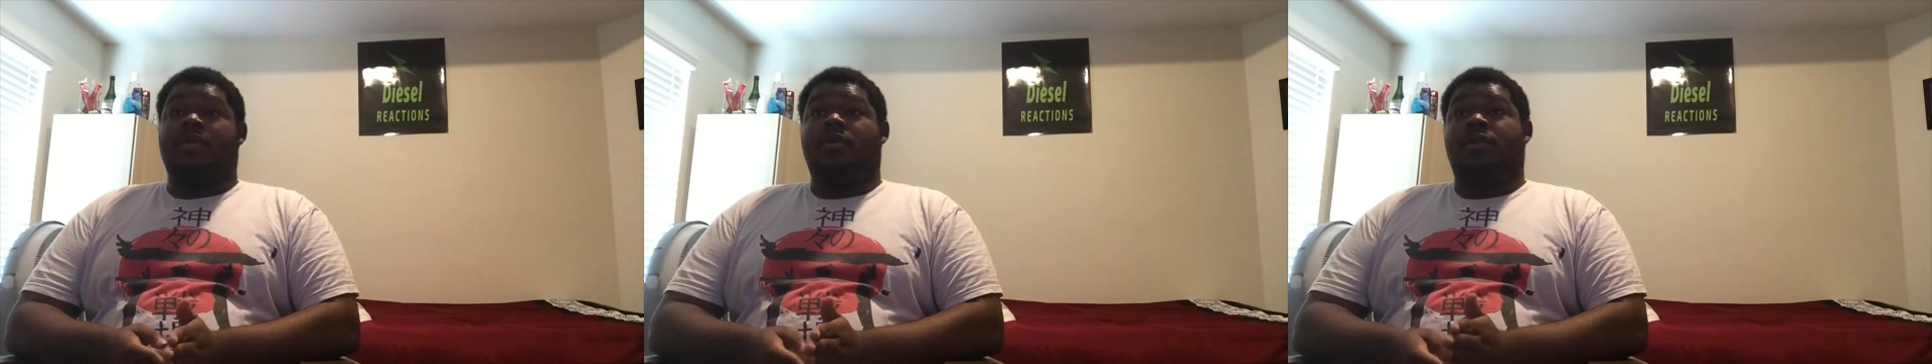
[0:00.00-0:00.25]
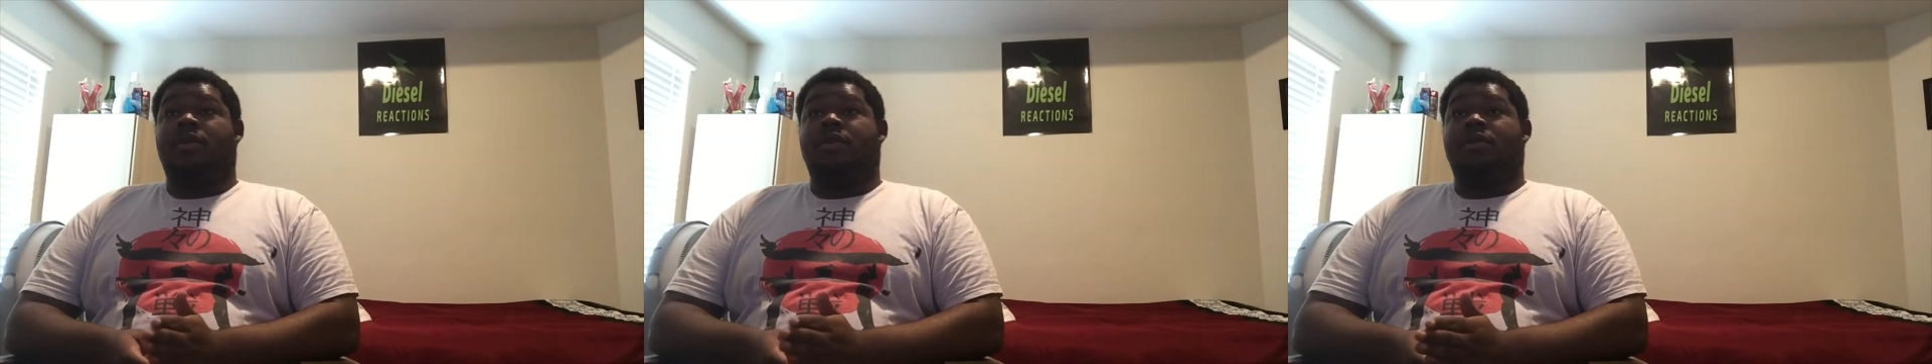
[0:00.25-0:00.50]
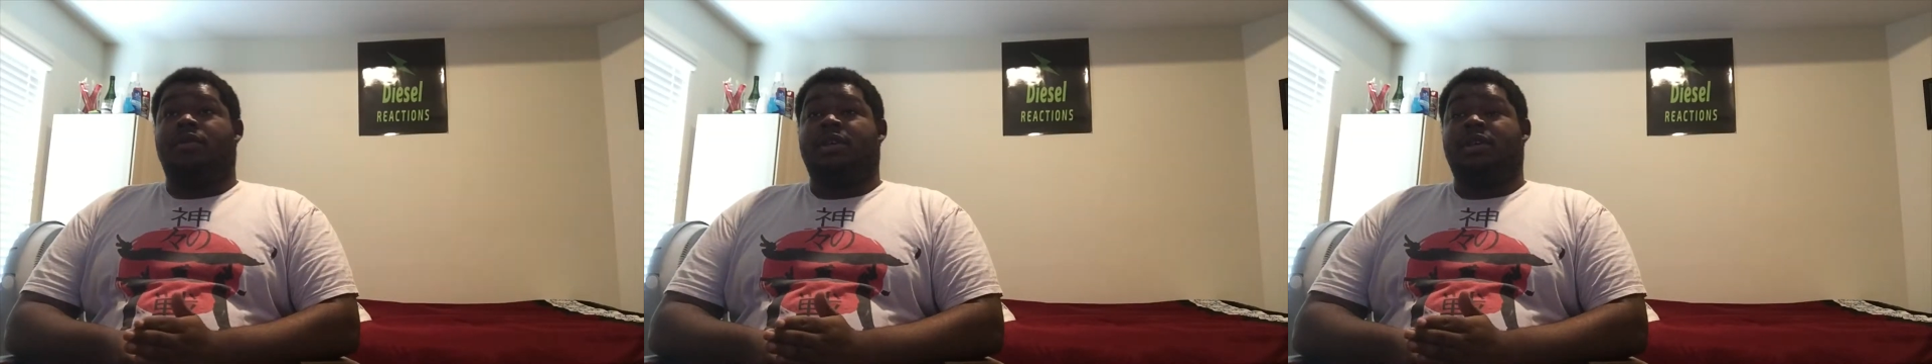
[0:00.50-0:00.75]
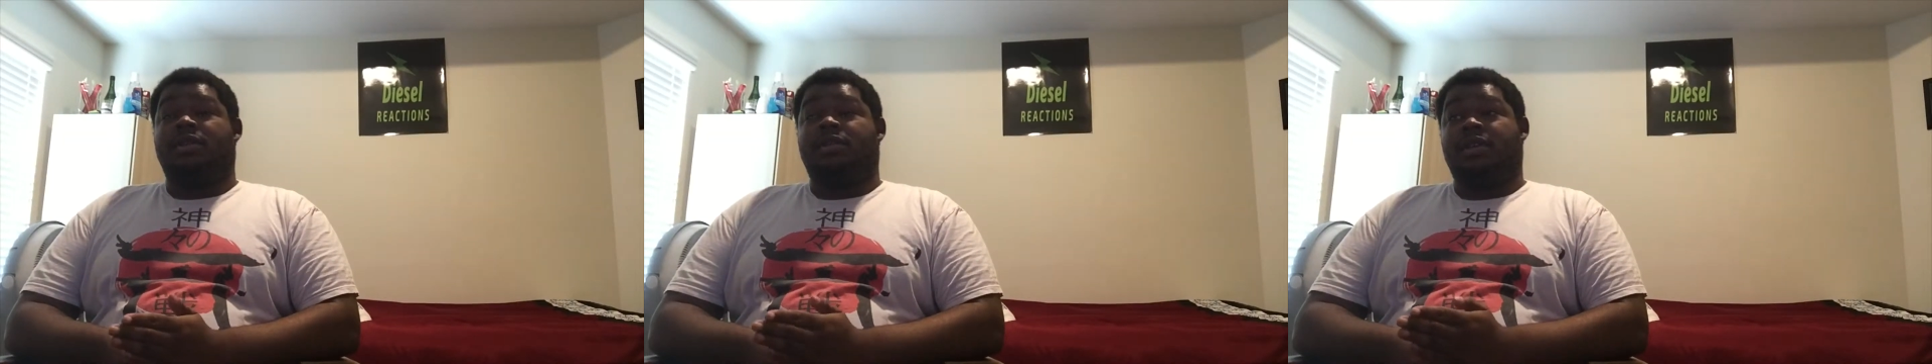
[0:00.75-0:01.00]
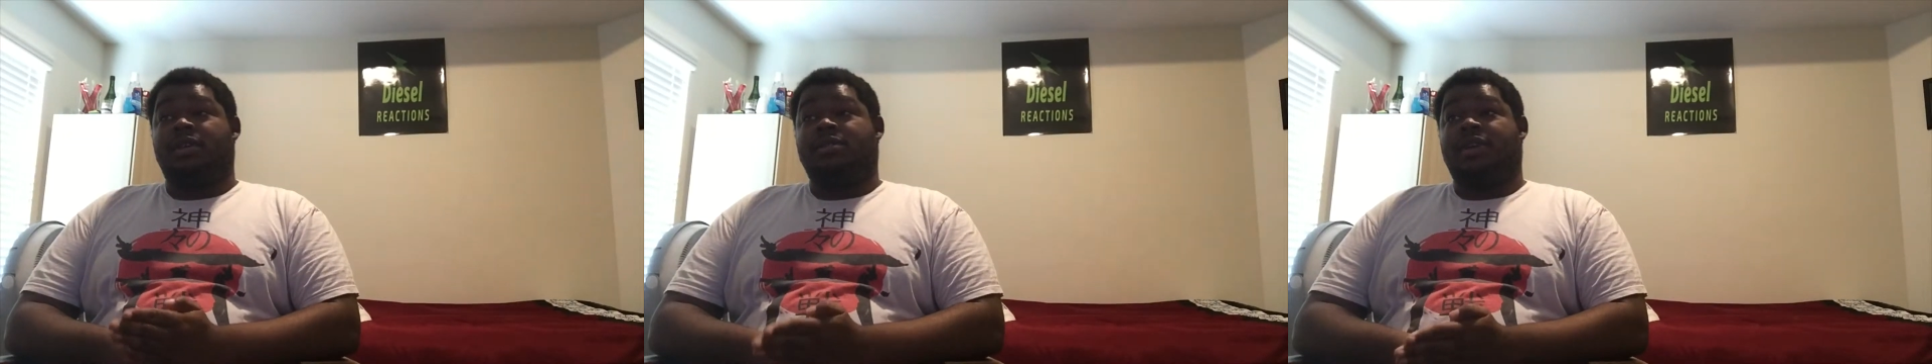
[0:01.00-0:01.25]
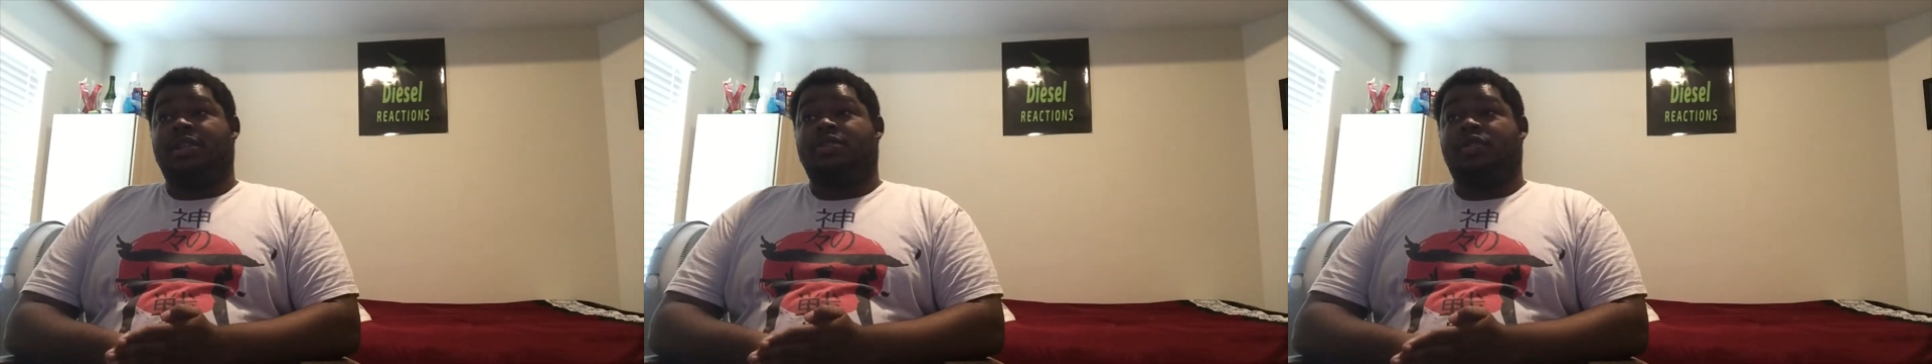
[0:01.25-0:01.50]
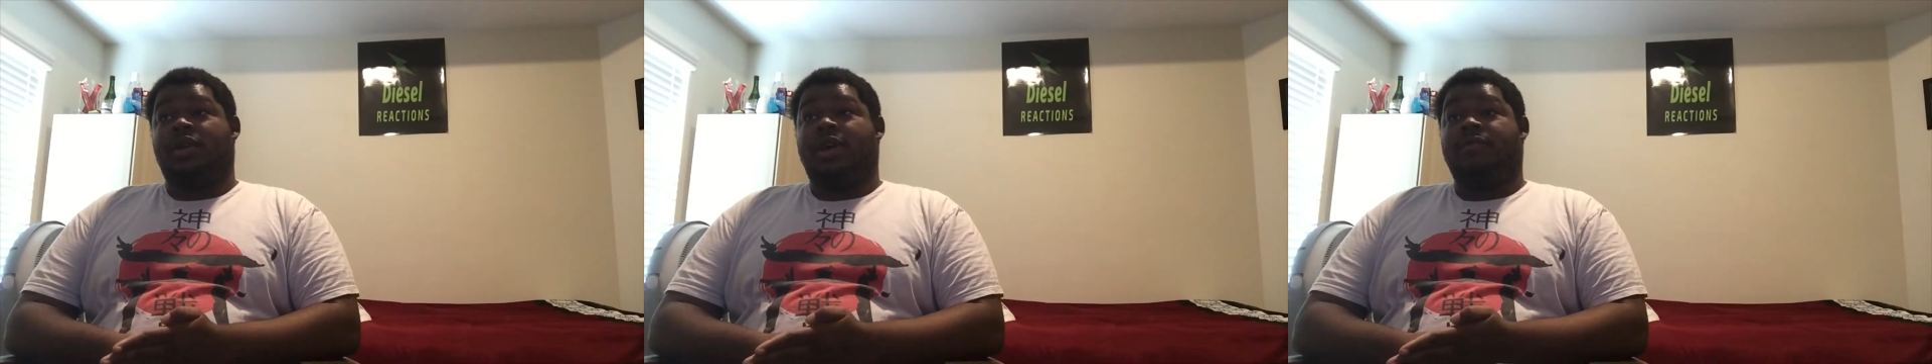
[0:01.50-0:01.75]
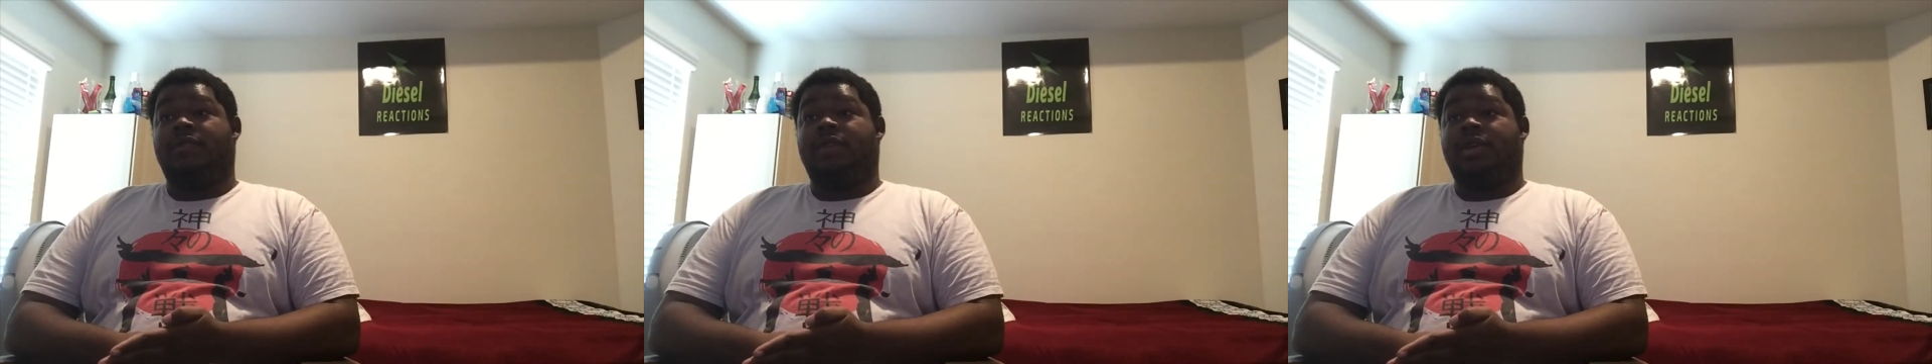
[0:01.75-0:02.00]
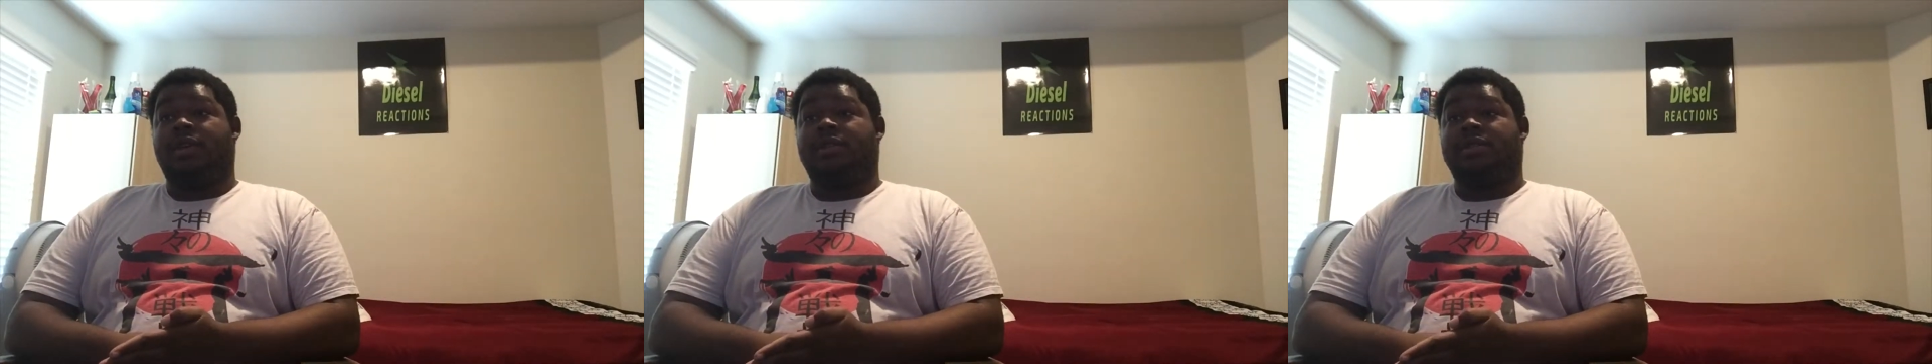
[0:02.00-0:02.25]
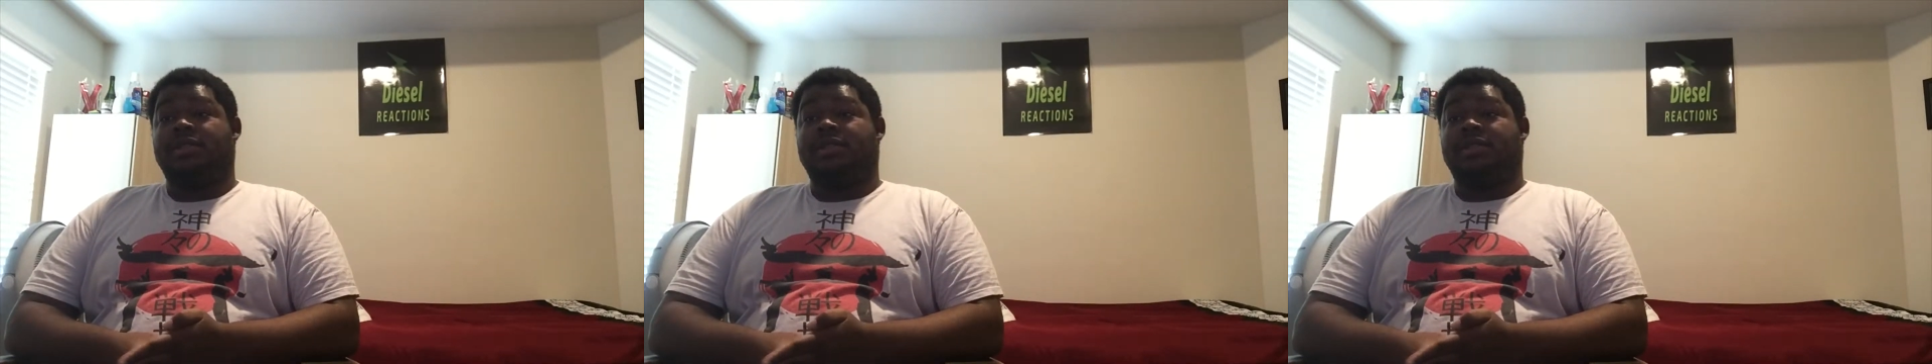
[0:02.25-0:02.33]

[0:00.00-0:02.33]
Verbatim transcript: or th- things like traveling,